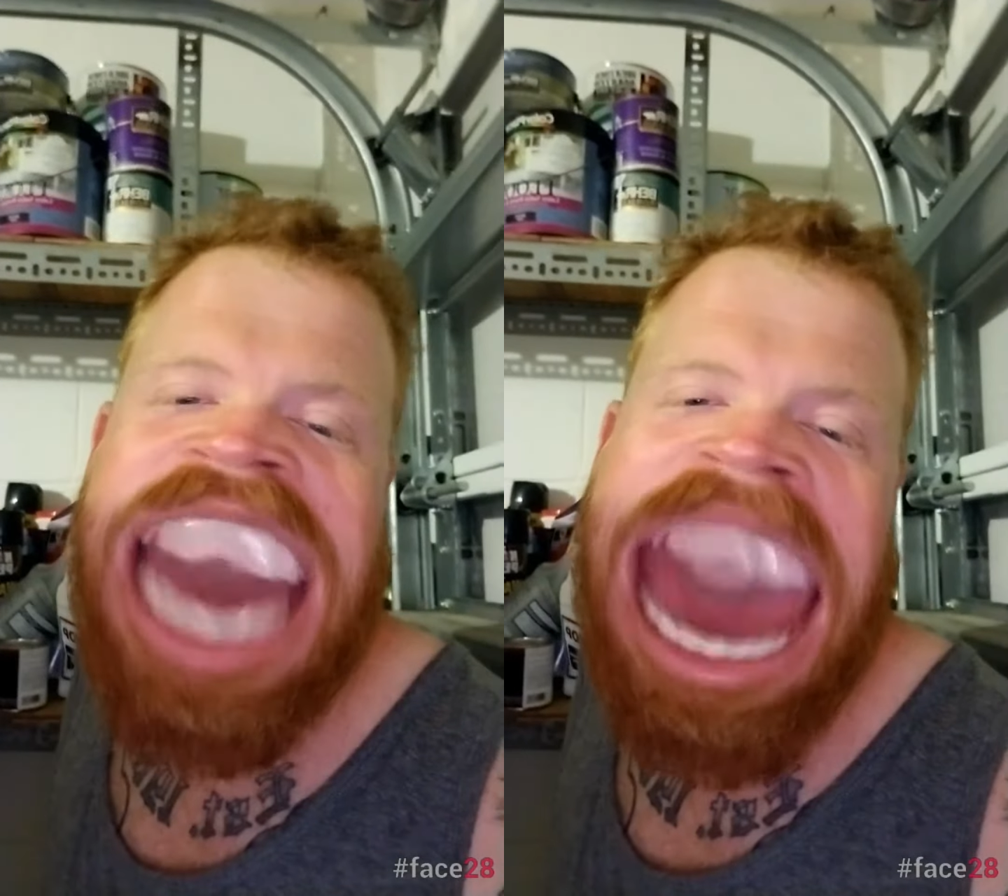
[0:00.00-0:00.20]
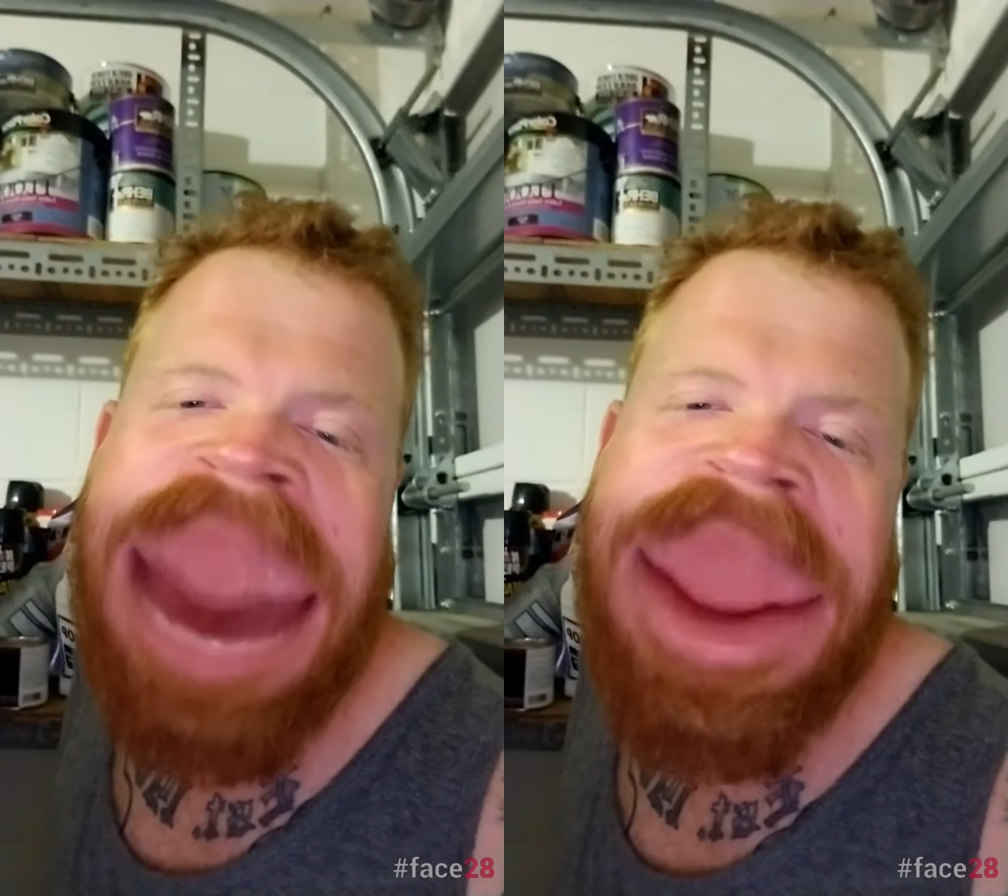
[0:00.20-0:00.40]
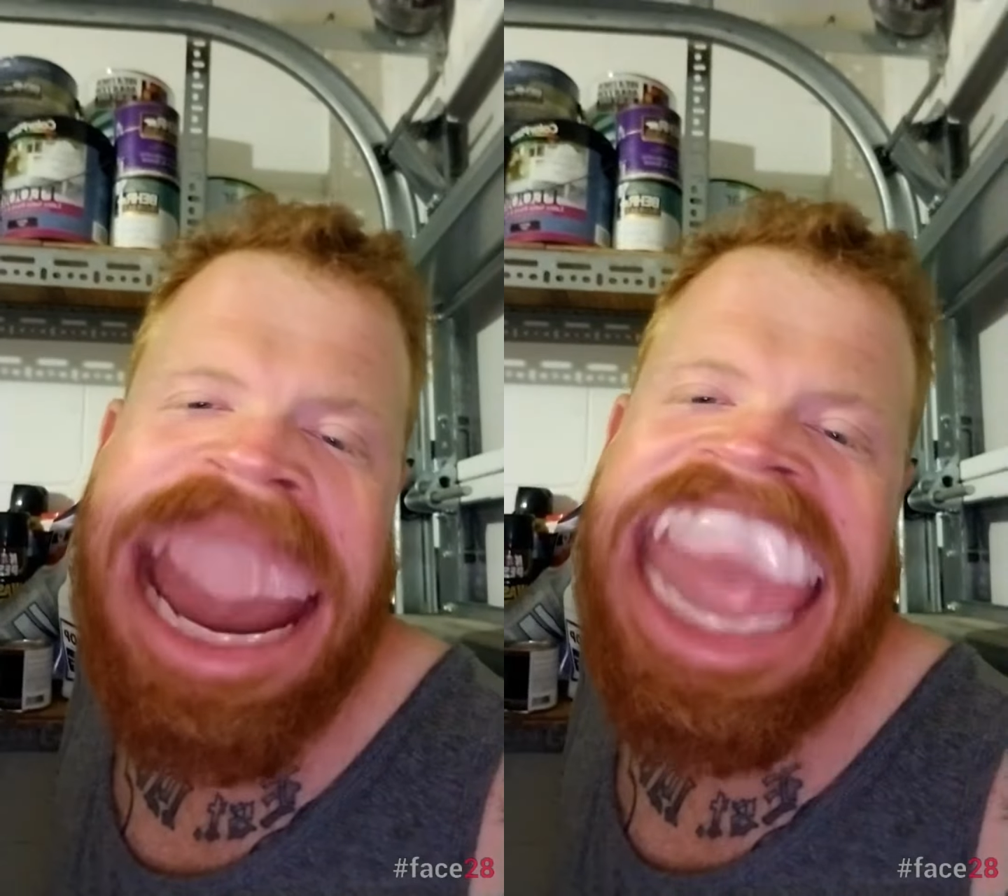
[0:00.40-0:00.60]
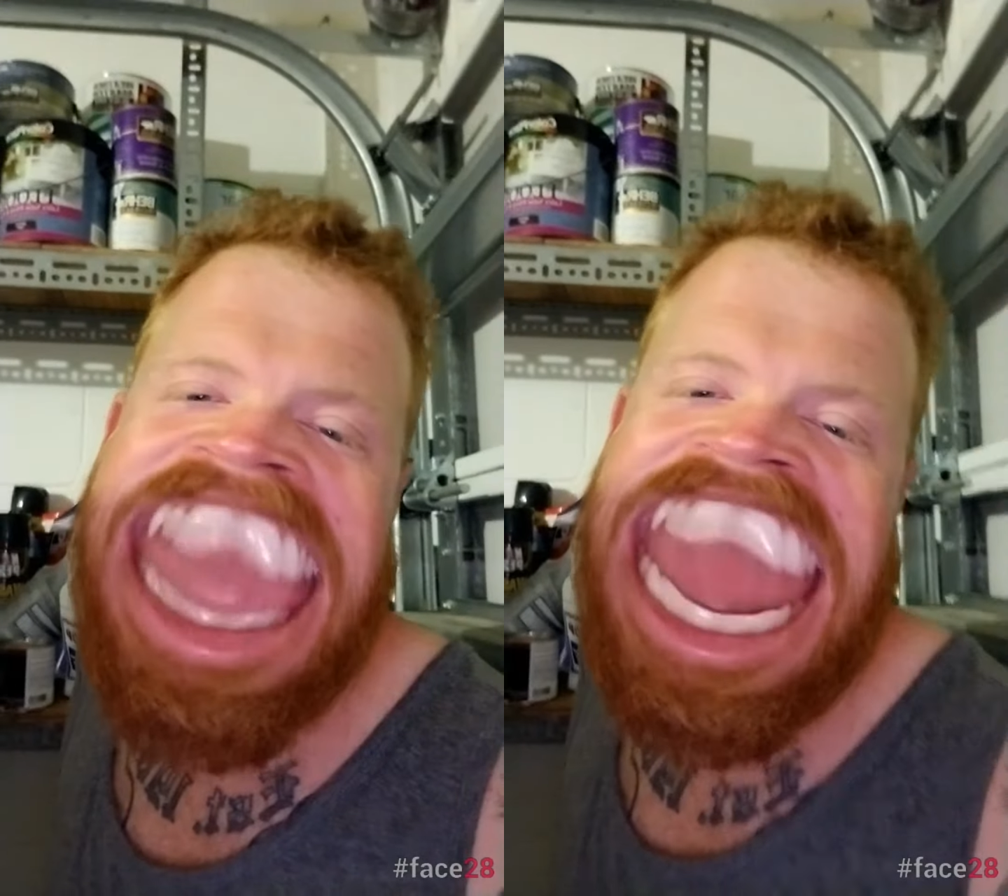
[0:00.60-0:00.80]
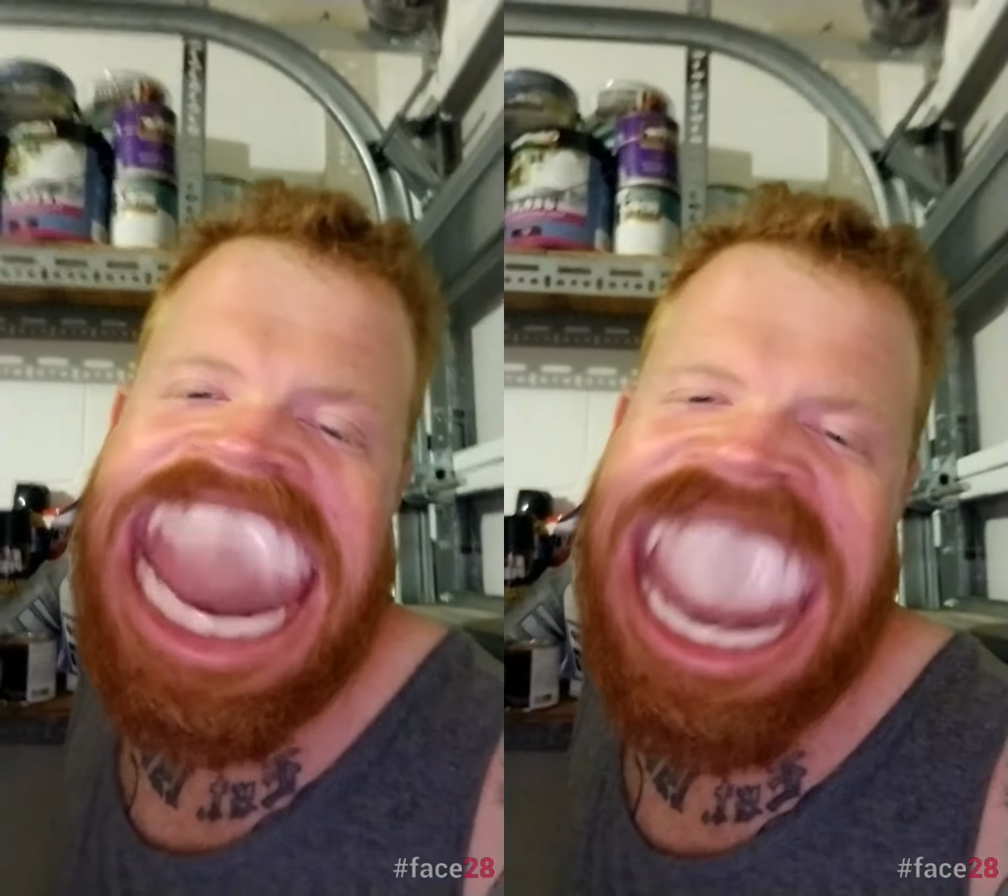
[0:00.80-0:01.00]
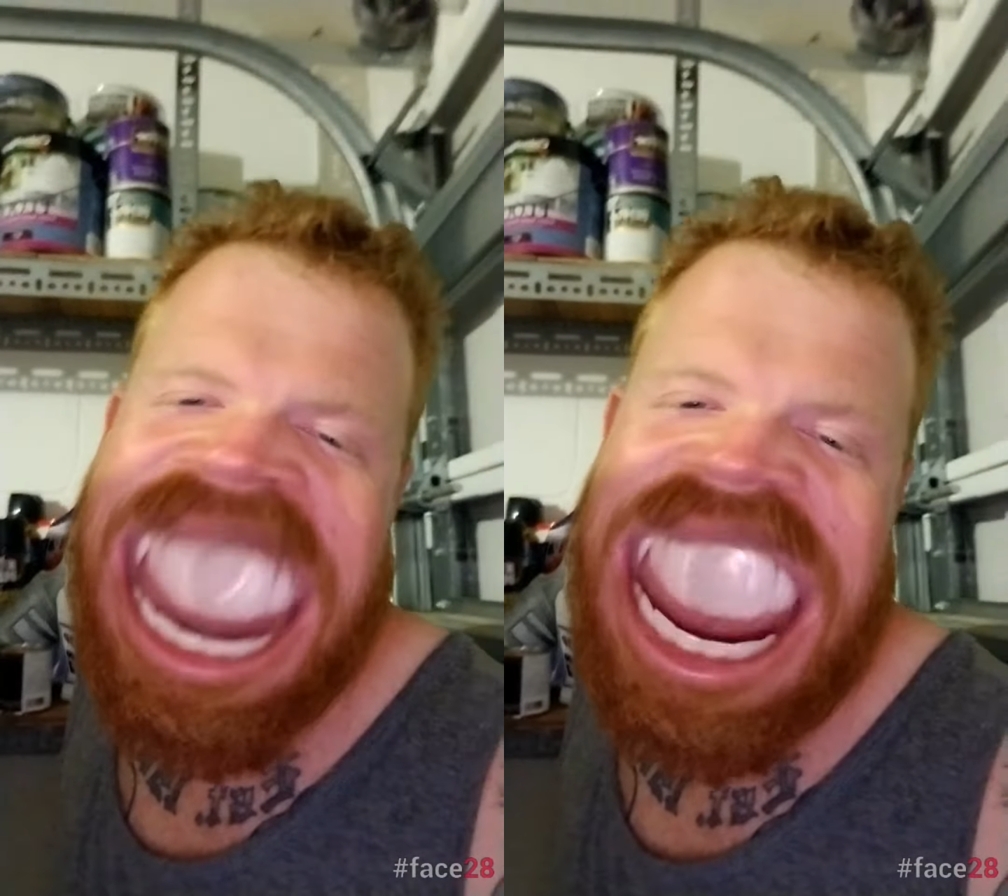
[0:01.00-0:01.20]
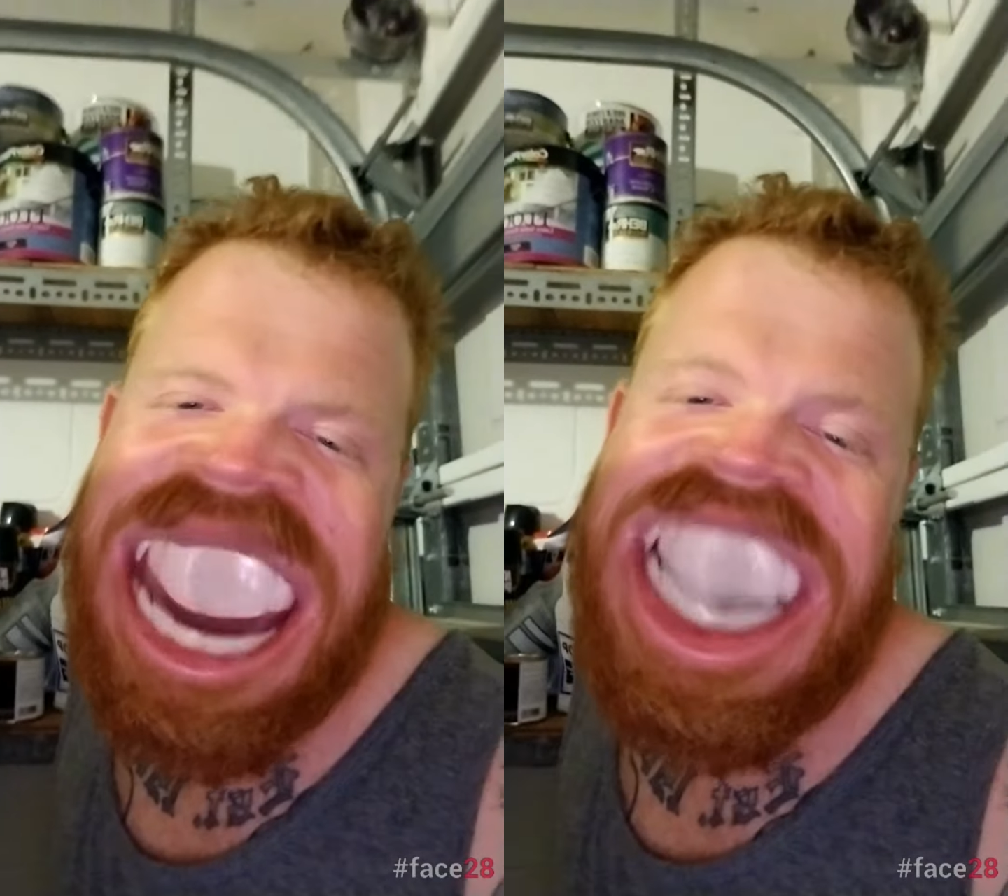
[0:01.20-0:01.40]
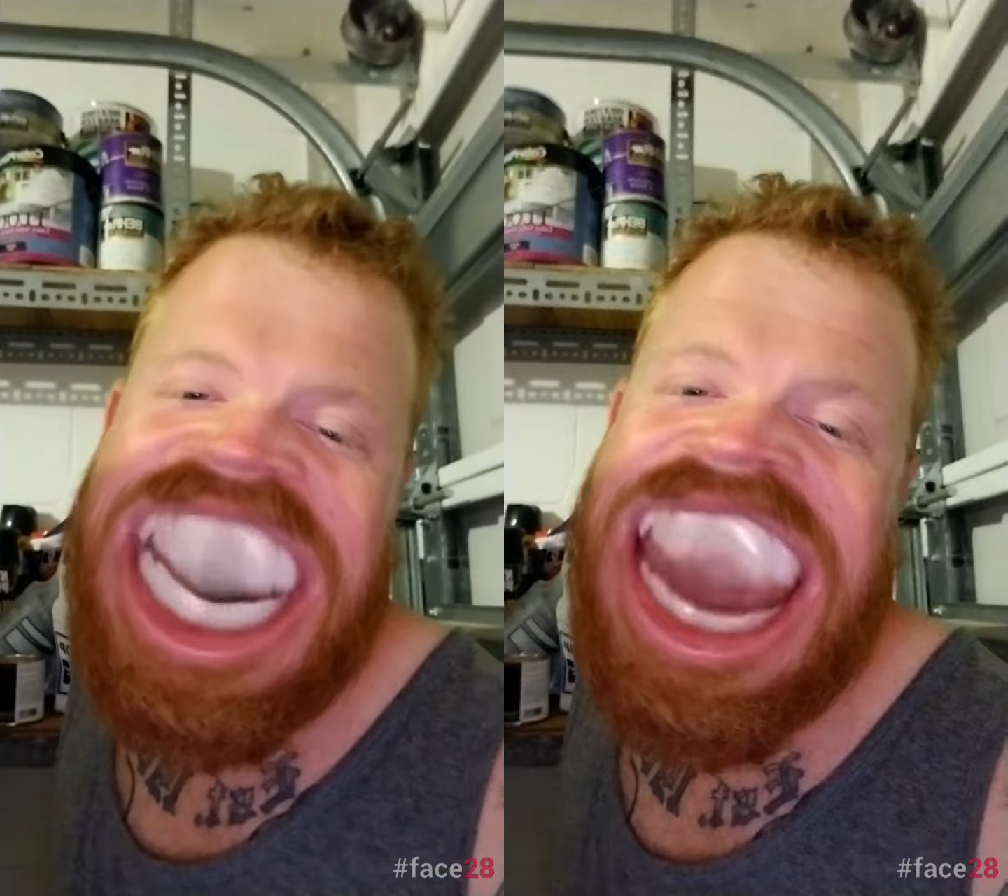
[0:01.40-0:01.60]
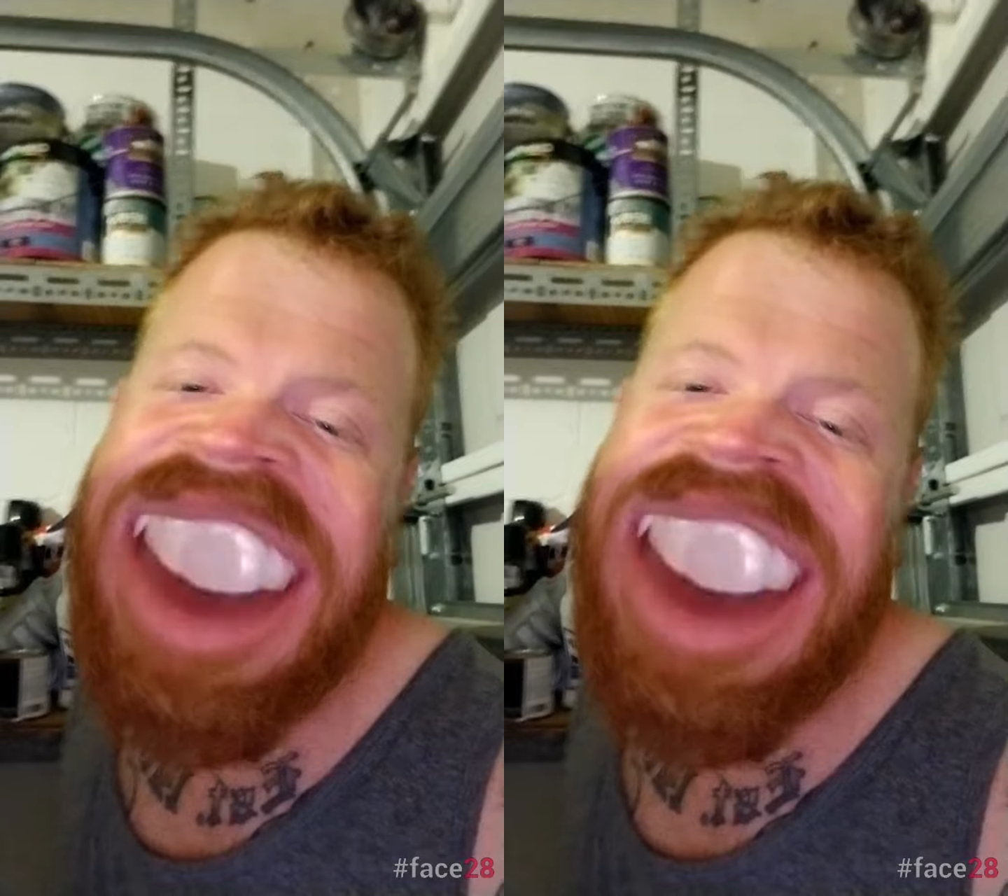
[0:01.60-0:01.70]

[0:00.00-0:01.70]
job at it than you.